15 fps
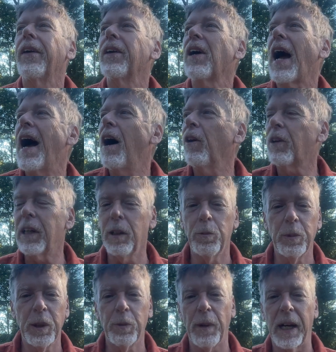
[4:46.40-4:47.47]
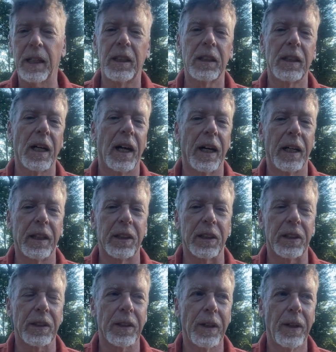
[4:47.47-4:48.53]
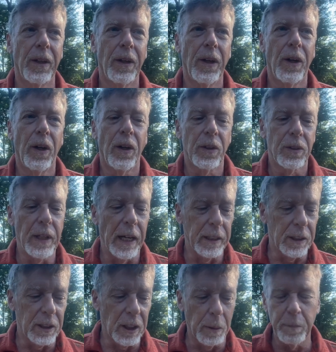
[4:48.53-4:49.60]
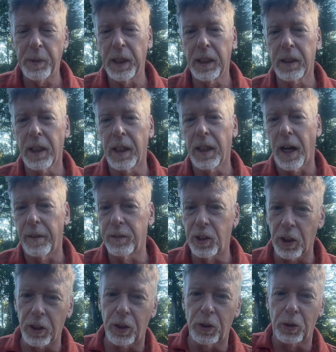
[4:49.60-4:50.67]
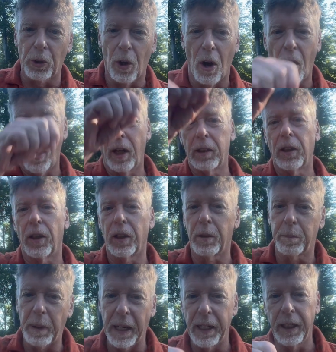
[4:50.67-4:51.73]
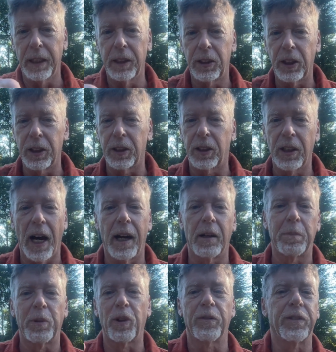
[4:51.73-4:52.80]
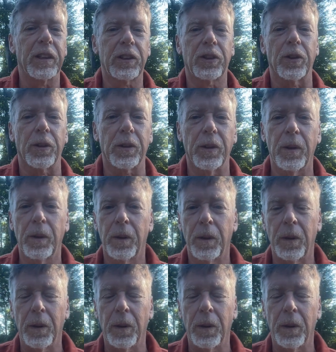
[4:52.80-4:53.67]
how can we recognize that something that I've just drawn on a page is not a perfect circle?